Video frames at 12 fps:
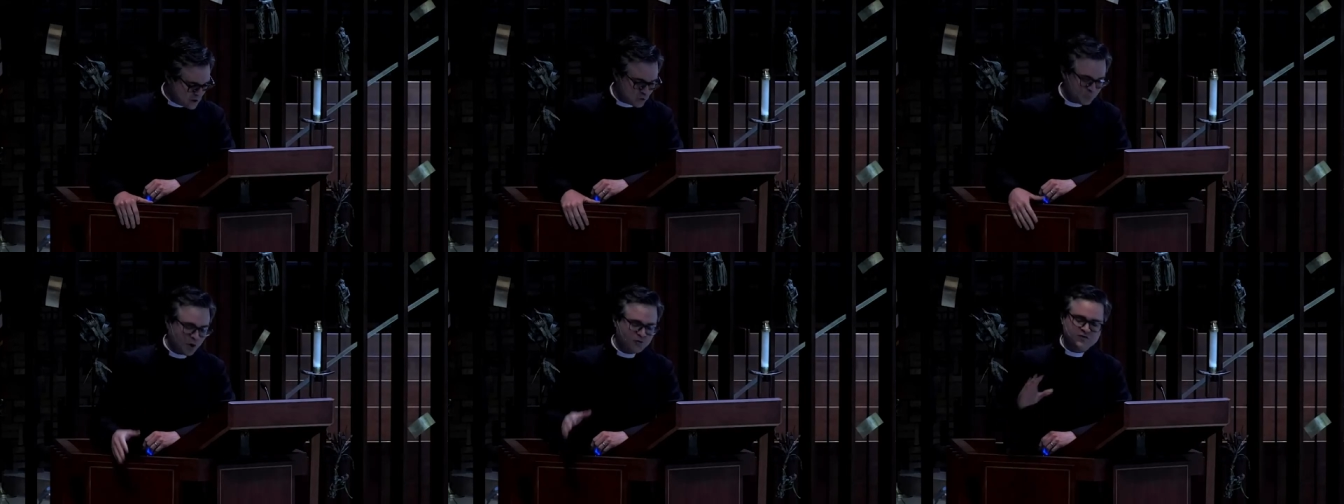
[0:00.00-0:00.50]

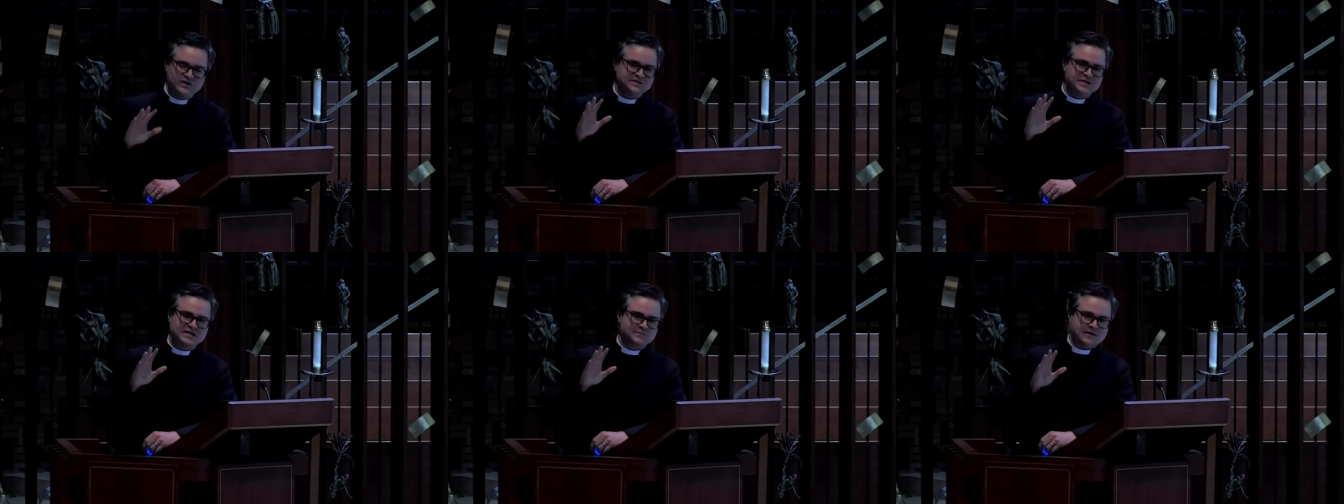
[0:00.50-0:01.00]
Look, both of these
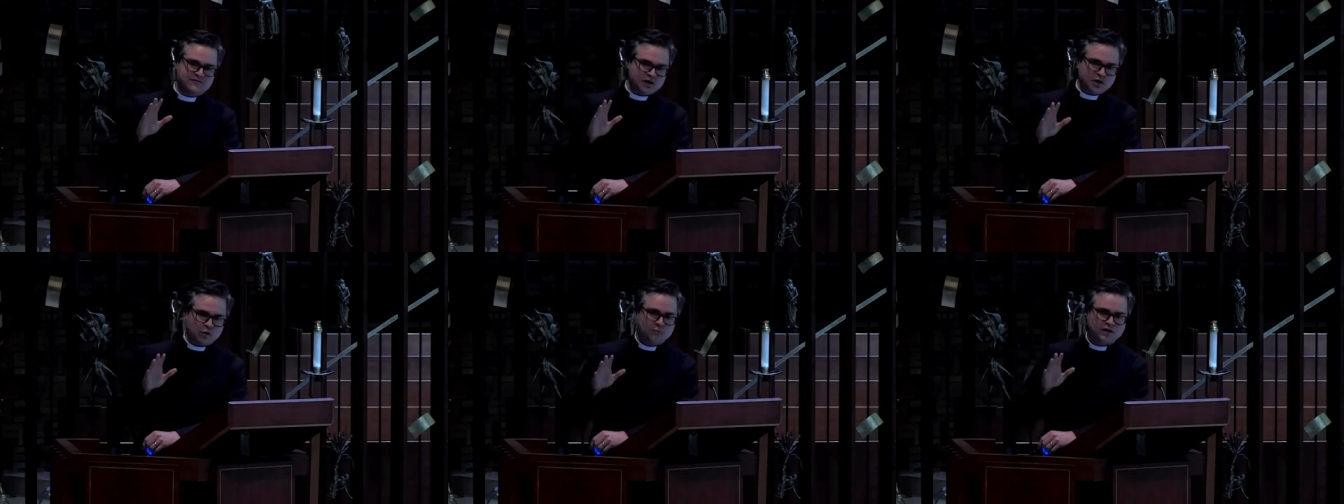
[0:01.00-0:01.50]
things may
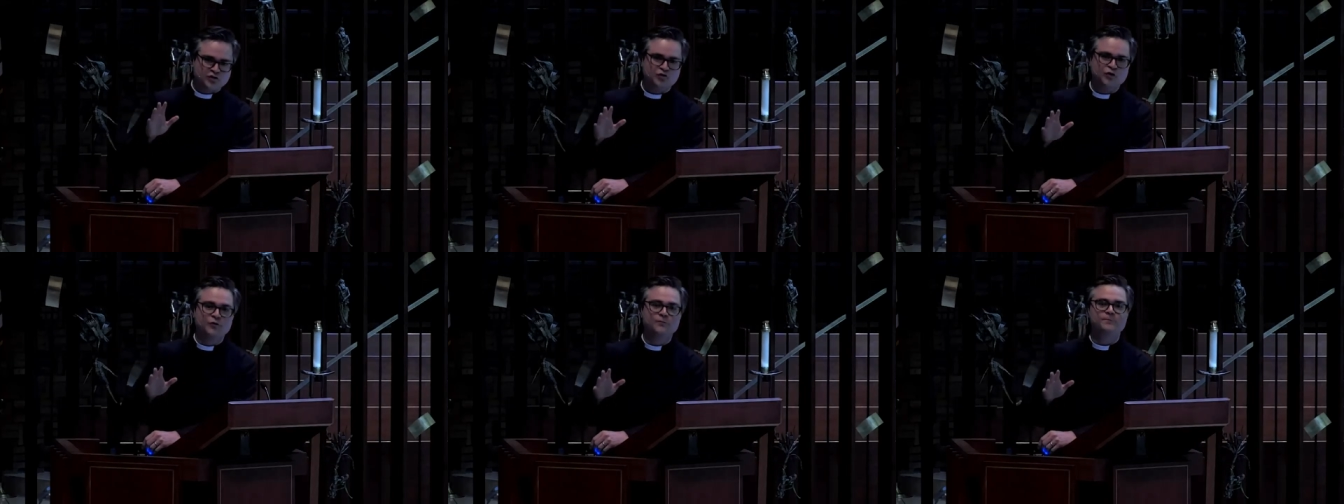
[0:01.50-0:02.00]
very well be
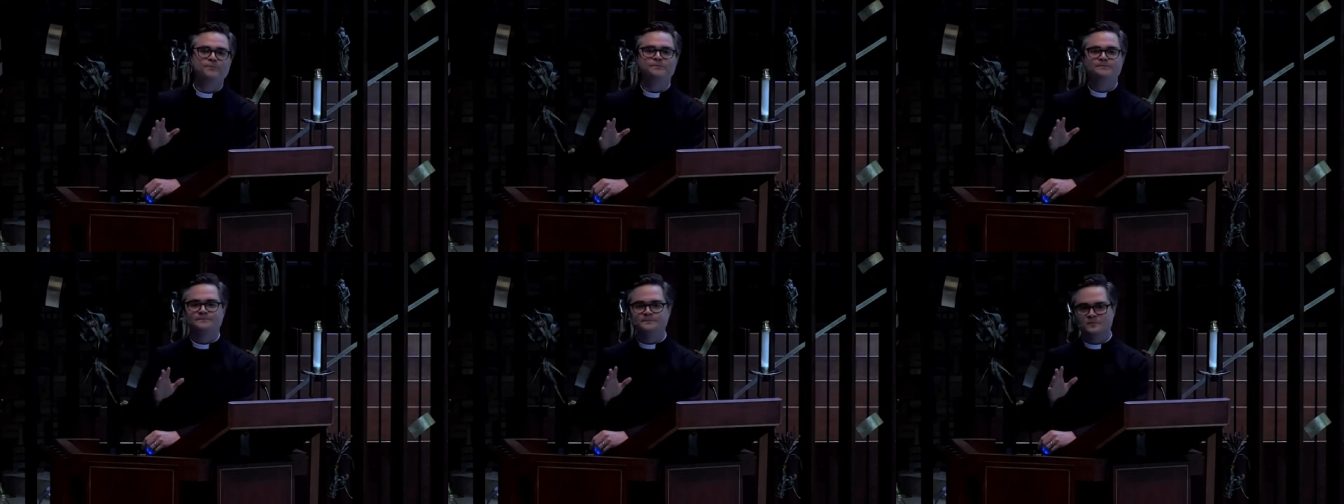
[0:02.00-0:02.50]
true,
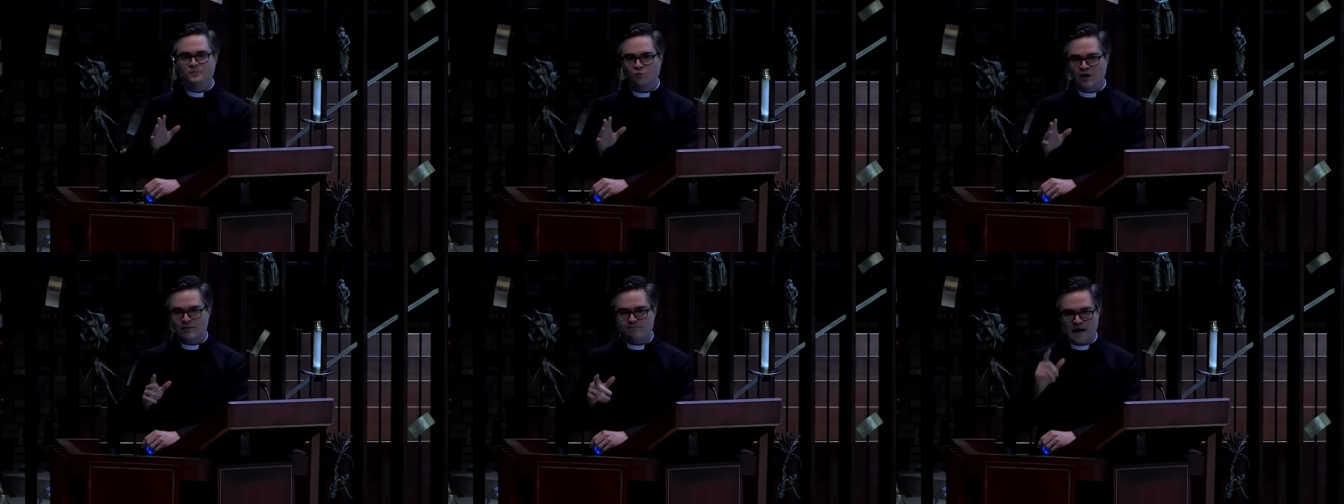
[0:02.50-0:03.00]

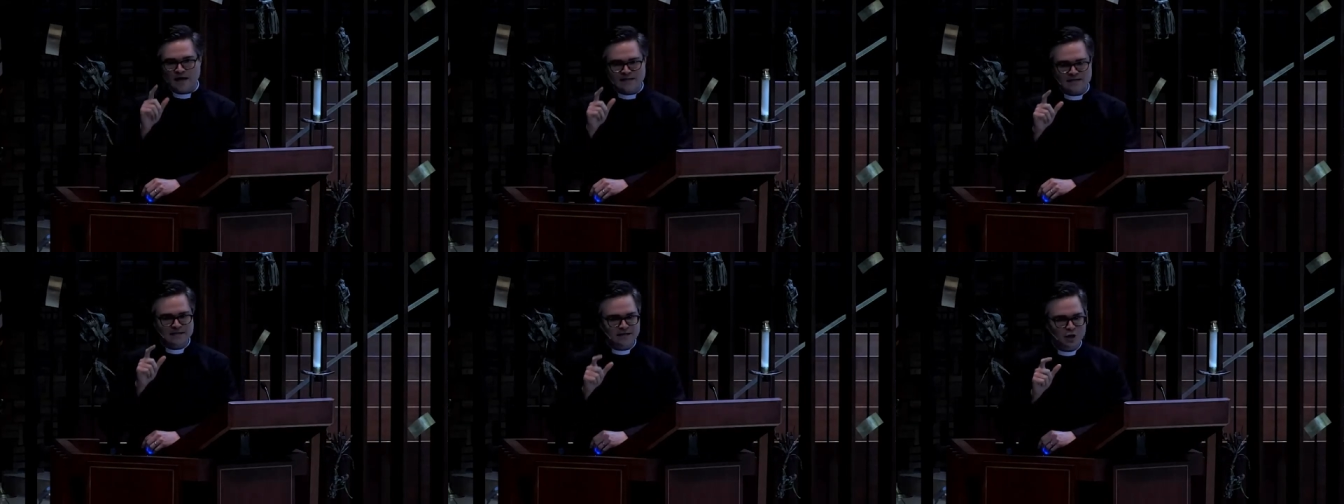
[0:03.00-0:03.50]
right? I
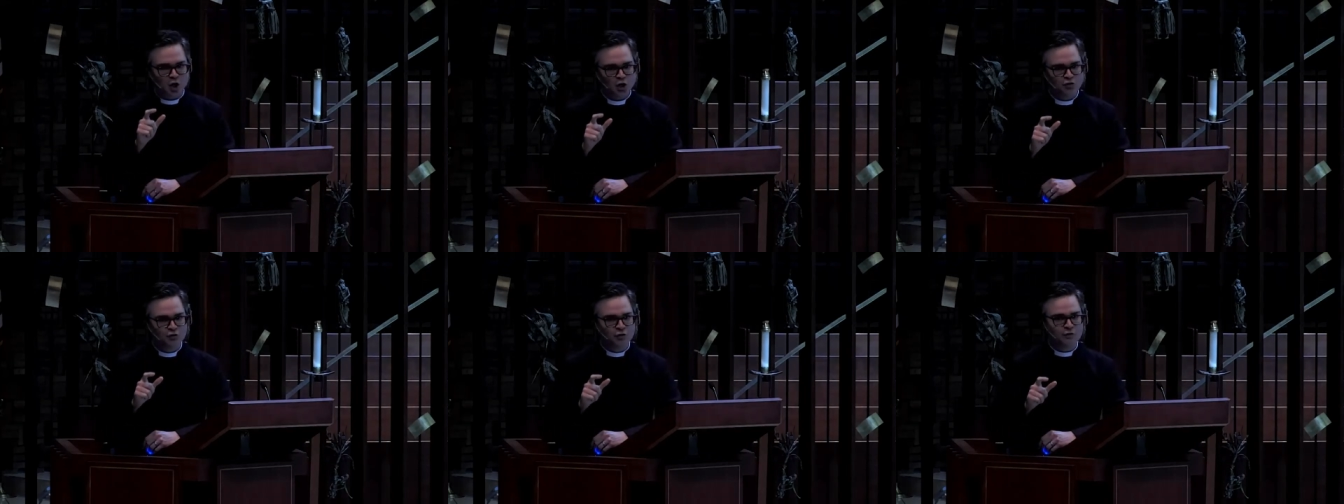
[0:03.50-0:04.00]
think that they
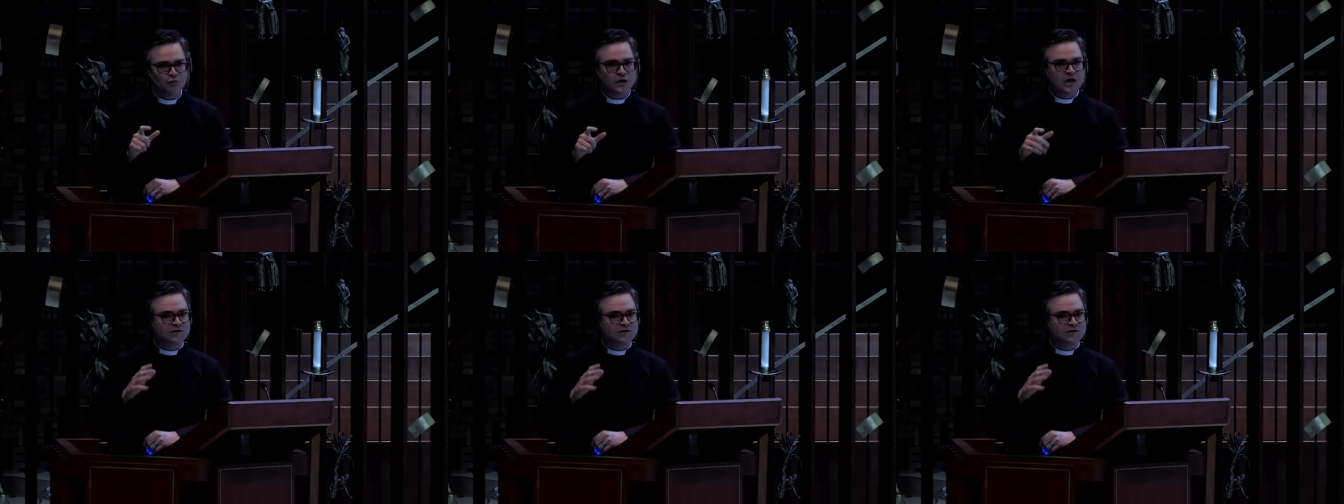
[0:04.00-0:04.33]
are true.